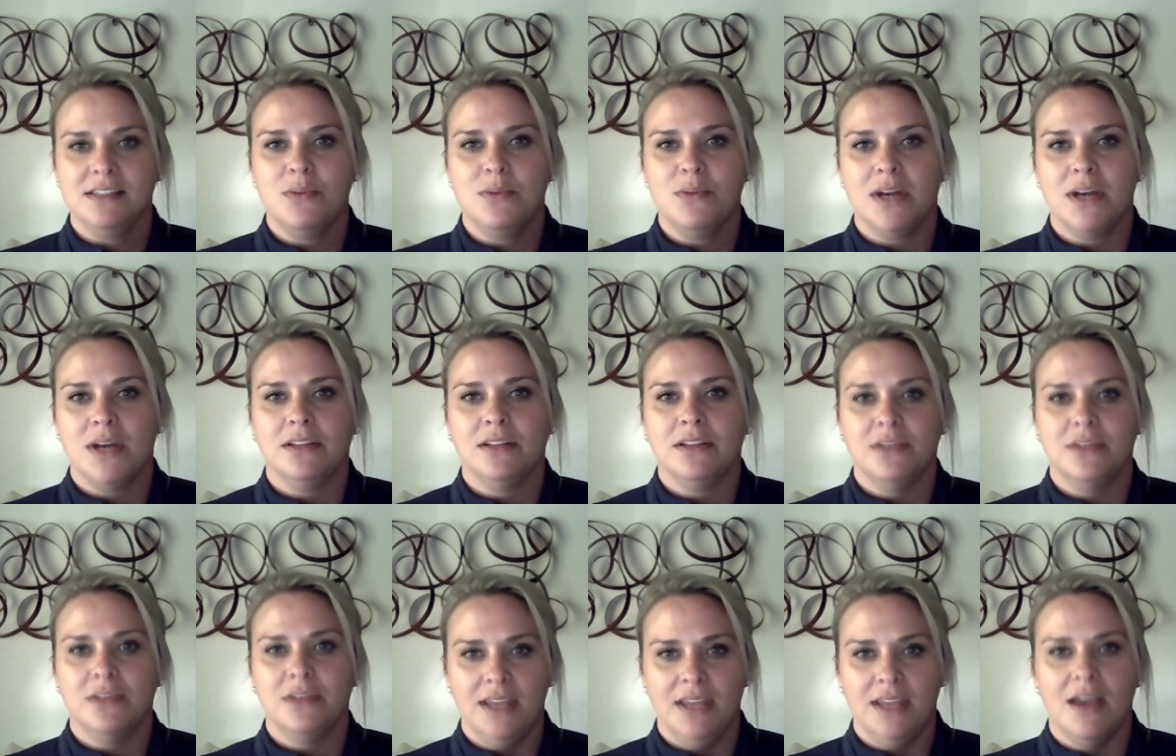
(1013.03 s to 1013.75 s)
You want to
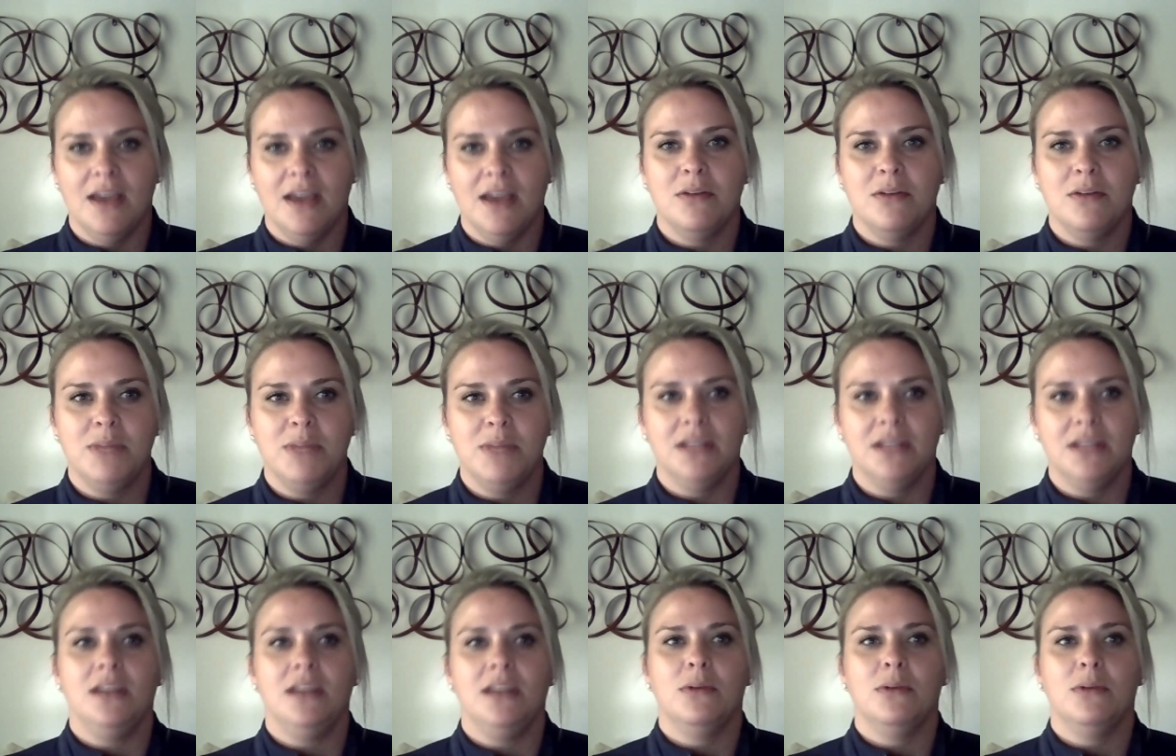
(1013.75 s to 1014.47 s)
learn the
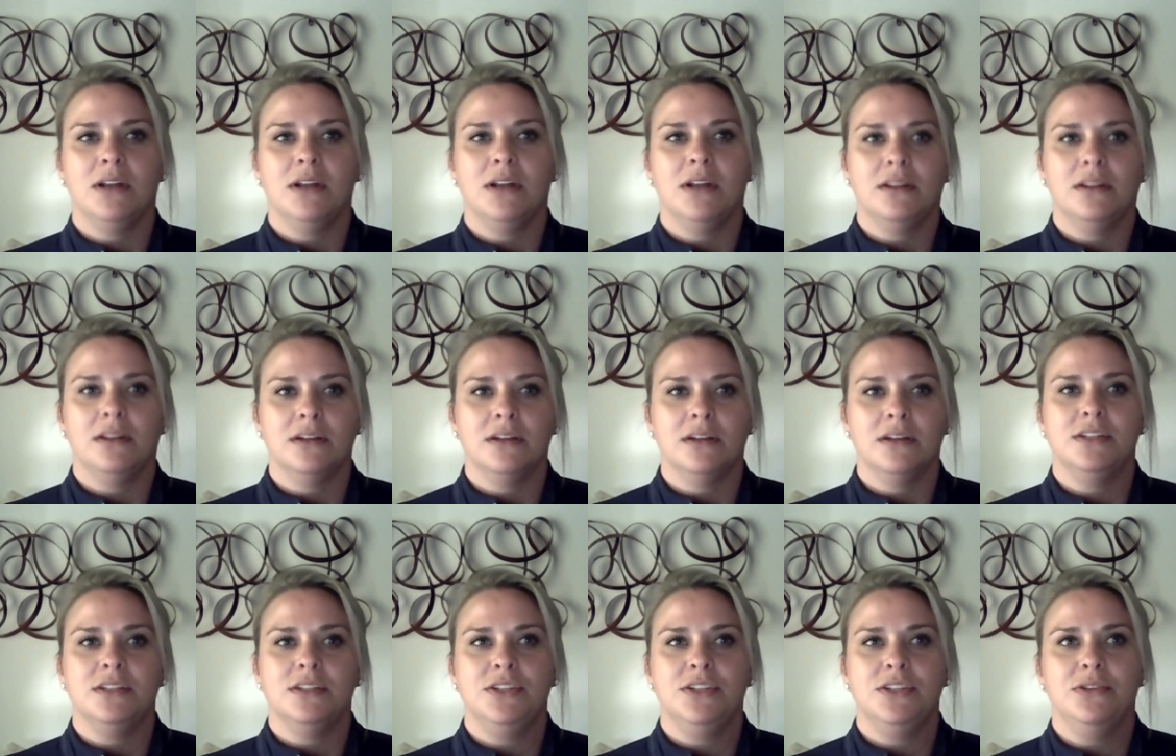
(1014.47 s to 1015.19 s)
accountability. You want to
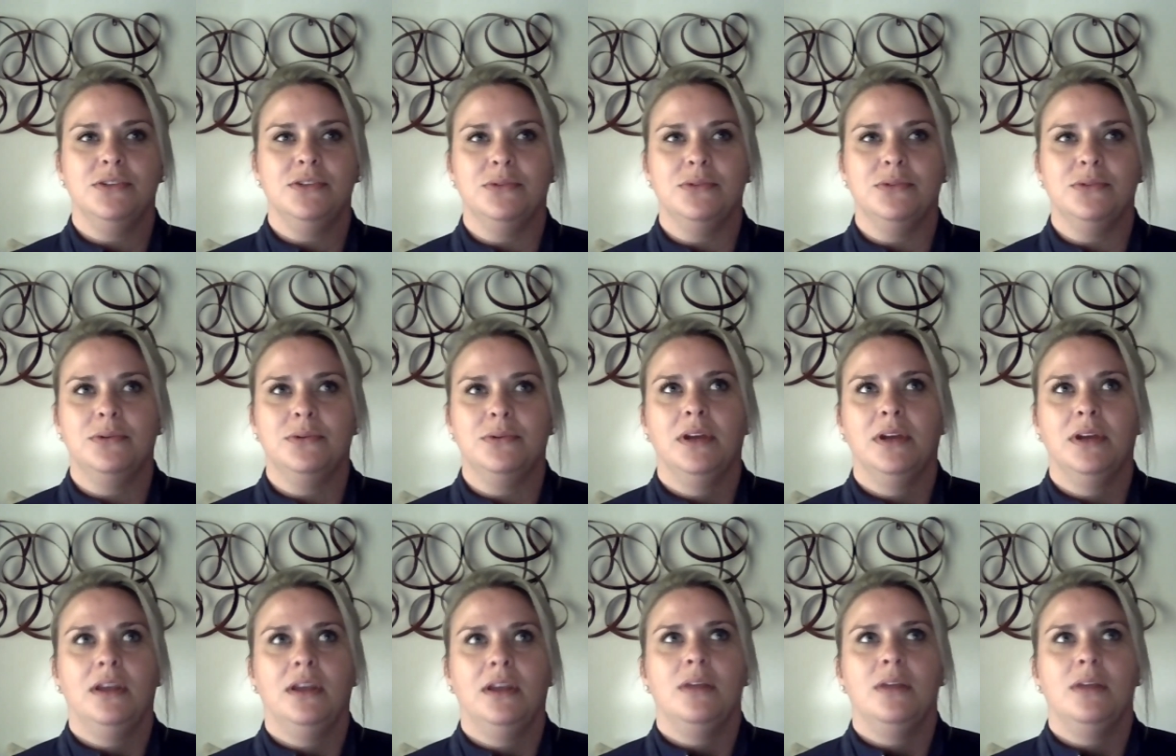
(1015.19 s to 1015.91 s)
learn to
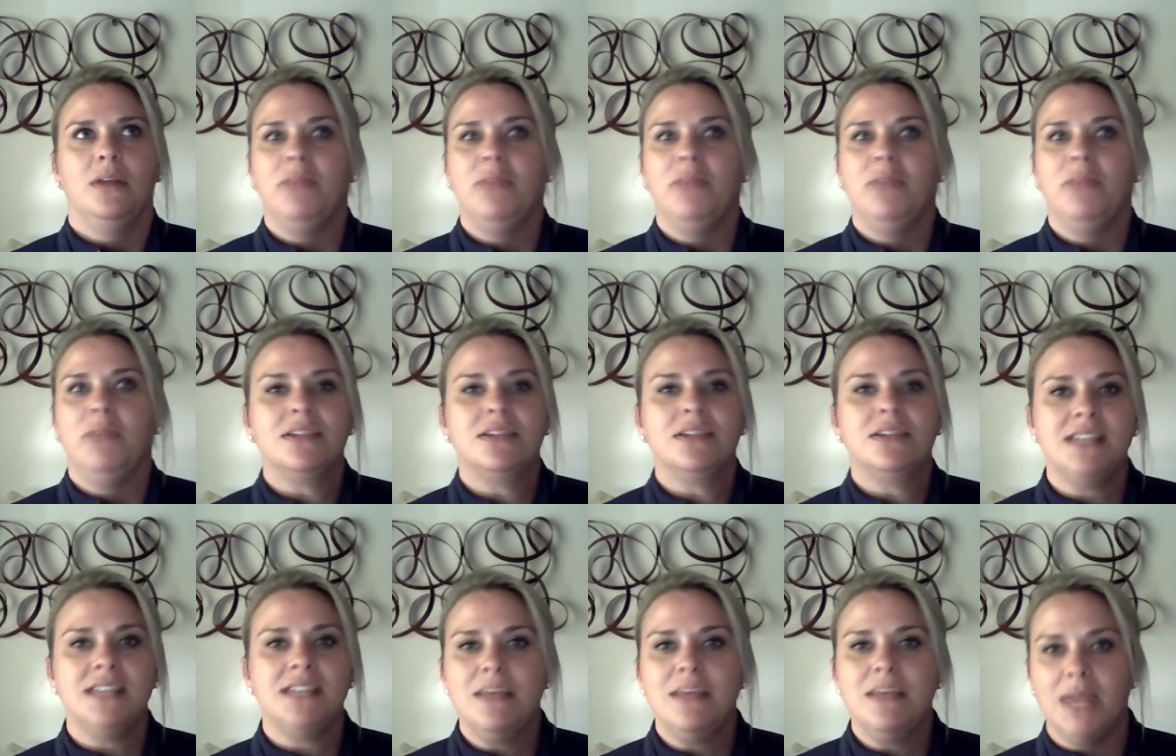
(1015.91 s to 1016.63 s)
be a good
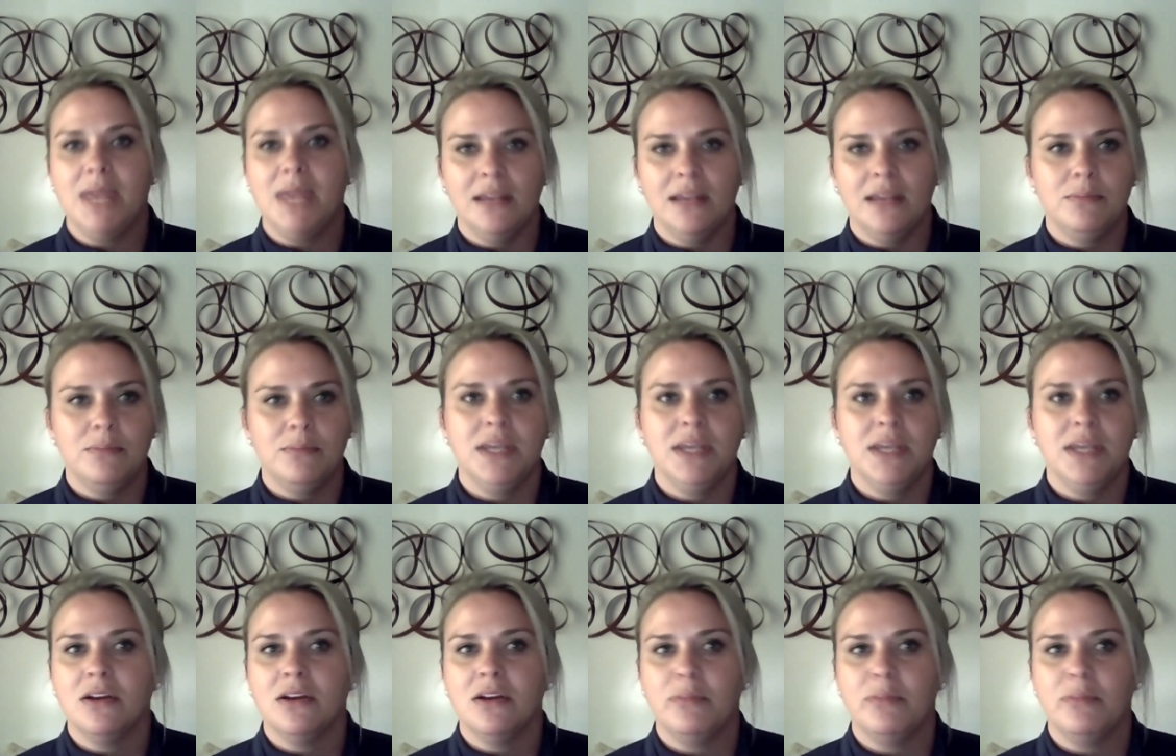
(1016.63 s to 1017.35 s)
teammate, be
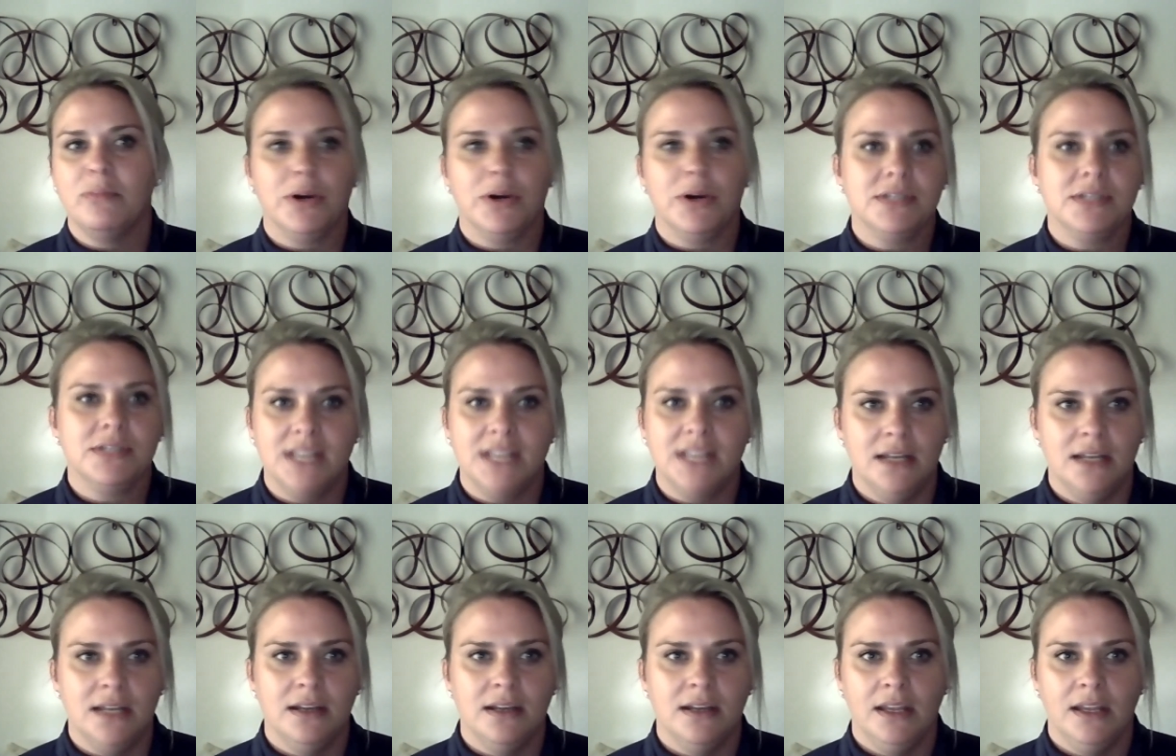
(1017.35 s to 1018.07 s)
a good
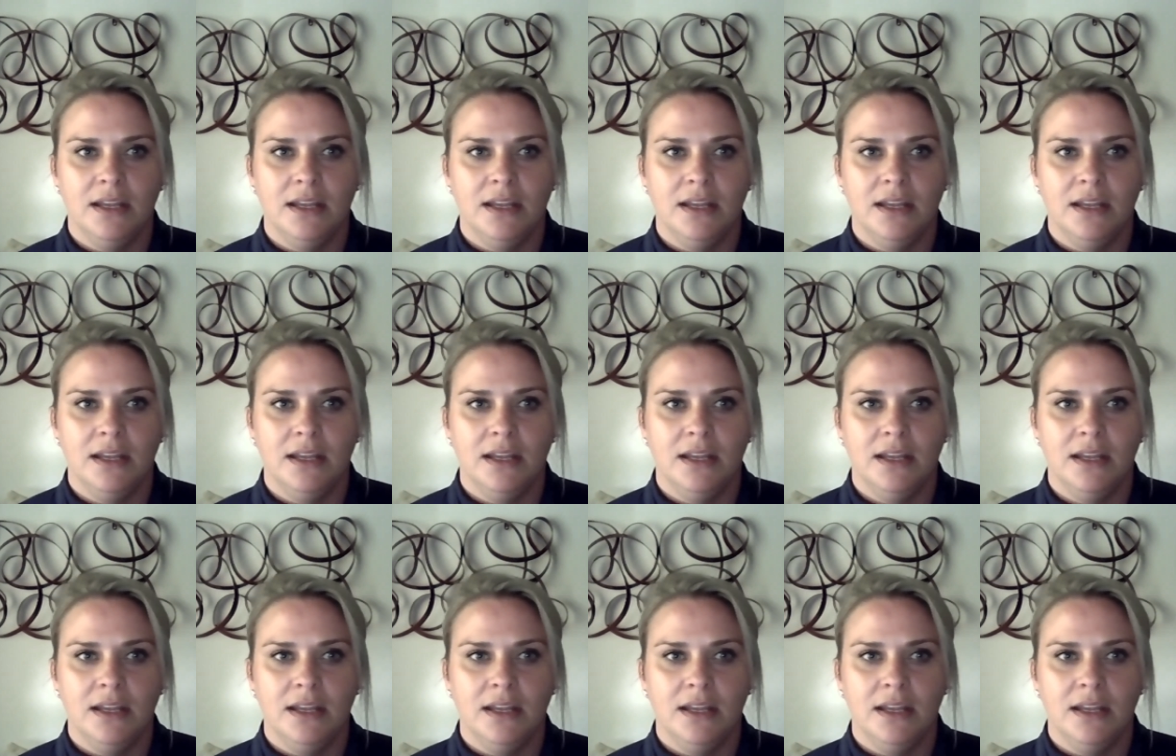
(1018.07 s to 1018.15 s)
person,